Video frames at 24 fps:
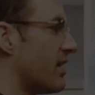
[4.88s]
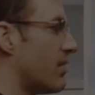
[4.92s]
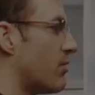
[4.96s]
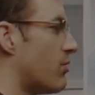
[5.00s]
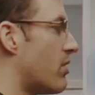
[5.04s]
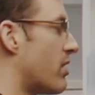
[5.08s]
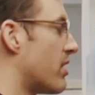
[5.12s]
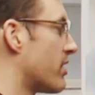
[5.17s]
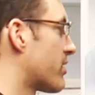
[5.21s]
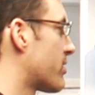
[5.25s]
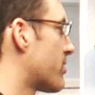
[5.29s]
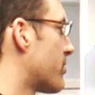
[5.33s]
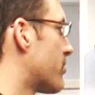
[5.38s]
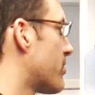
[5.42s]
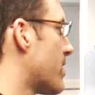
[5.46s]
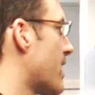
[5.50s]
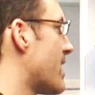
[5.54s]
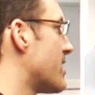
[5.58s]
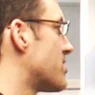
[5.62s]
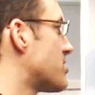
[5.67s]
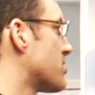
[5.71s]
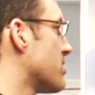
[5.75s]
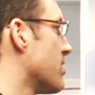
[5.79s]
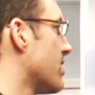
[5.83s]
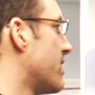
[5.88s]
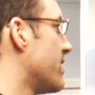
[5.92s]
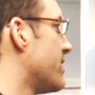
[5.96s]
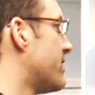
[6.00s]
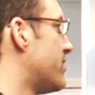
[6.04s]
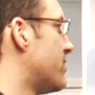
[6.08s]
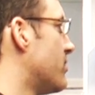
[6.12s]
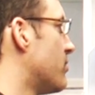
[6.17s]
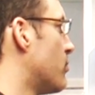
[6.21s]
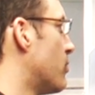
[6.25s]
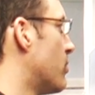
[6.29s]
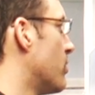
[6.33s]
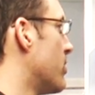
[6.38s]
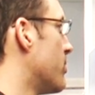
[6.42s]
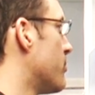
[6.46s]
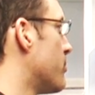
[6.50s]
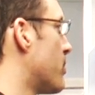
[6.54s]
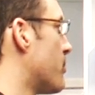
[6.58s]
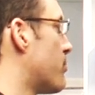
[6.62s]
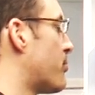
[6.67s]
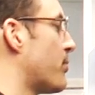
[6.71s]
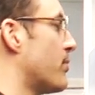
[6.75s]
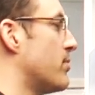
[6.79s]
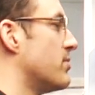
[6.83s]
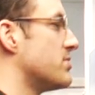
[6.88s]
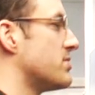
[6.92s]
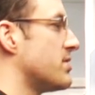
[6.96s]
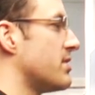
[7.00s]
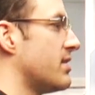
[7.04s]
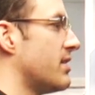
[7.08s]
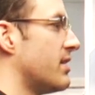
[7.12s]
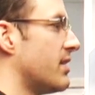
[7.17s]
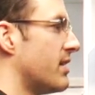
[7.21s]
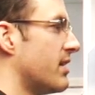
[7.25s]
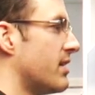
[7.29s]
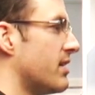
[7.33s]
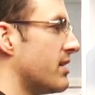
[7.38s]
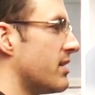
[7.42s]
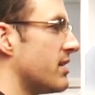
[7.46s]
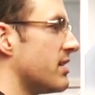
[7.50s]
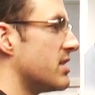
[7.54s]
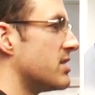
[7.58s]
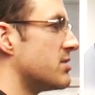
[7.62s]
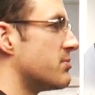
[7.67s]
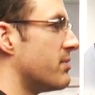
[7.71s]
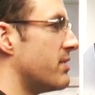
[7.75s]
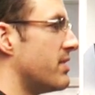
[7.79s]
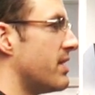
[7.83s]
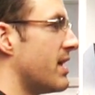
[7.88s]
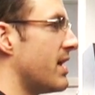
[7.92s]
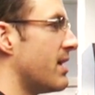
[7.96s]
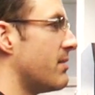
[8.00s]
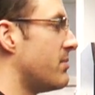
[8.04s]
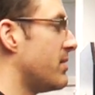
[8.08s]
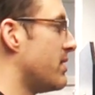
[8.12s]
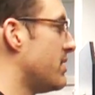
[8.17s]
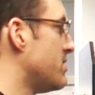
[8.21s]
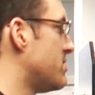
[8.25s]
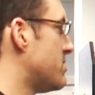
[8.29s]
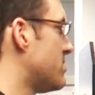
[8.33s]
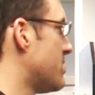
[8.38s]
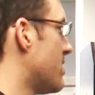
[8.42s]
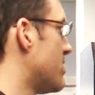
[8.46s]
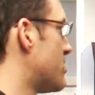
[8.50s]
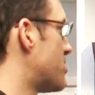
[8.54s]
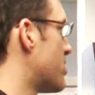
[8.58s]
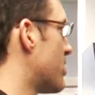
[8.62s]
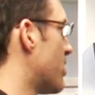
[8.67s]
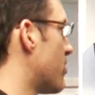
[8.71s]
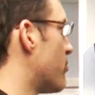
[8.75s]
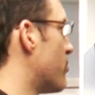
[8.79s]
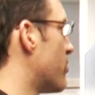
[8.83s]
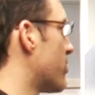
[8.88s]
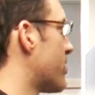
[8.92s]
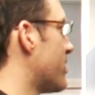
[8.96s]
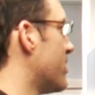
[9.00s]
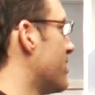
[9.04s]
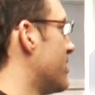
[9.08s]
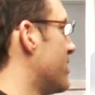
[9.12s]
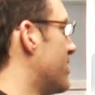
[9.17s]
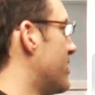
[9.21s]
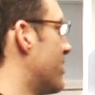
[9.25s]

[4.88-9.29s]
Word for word: I want to congratulate William Rapuzzi. He's been named ECHL Rookie of the